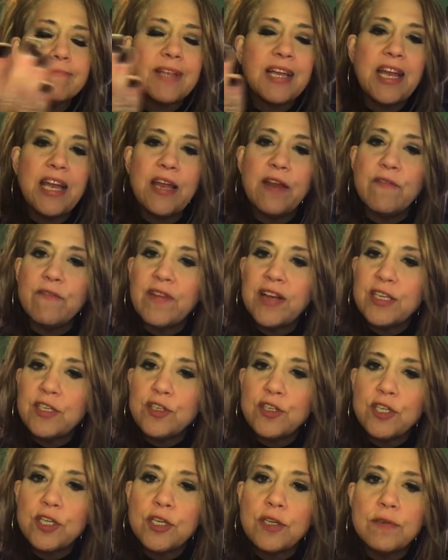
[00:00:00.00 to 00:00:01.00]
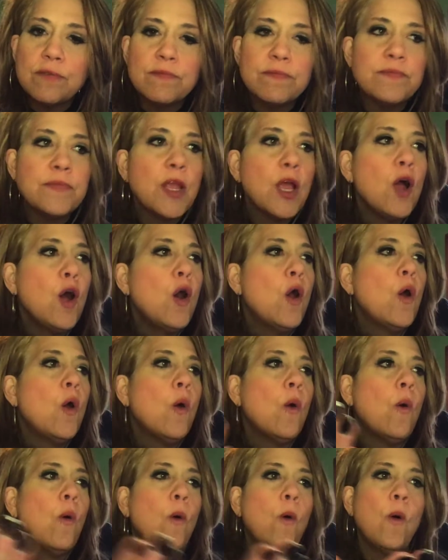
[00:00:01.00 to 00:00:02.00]
invention
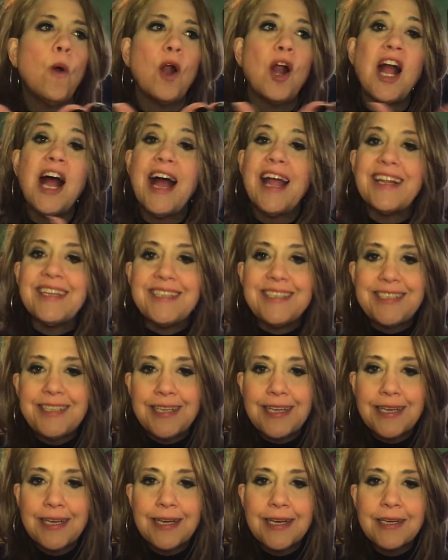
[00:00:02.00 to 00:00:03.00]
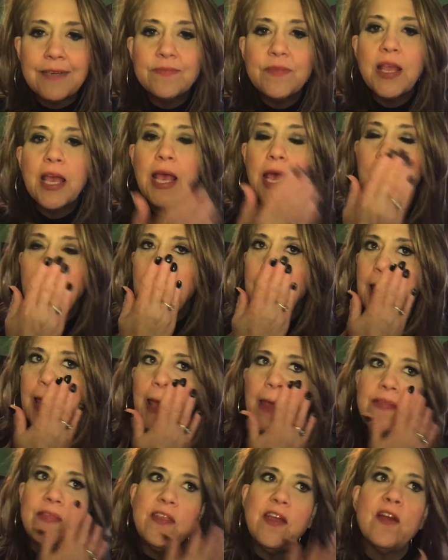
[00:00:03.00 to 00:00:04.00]
or idea,
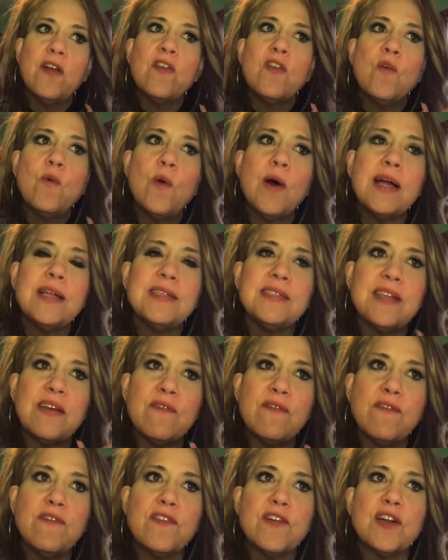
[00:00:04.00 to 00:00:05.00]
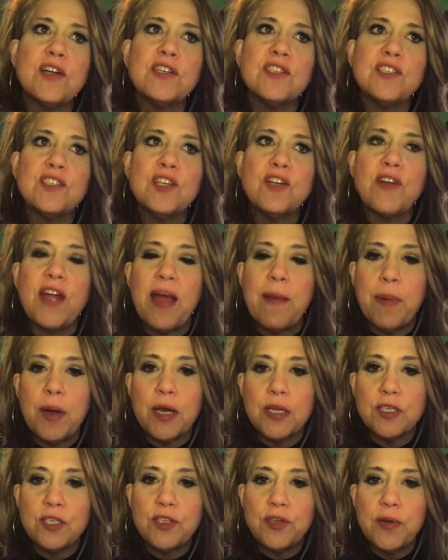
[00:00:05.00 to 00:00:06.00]
and they're the ones that first grab
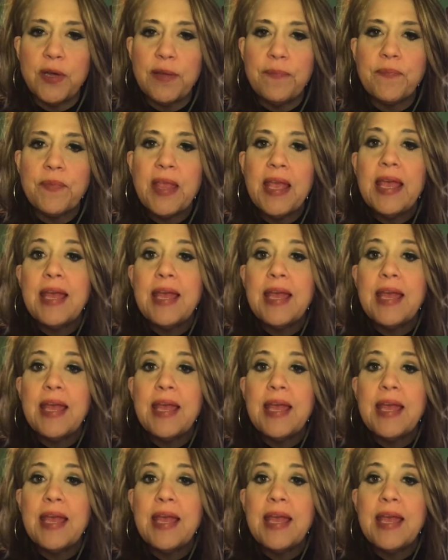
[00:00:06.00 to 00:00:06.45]
onto it.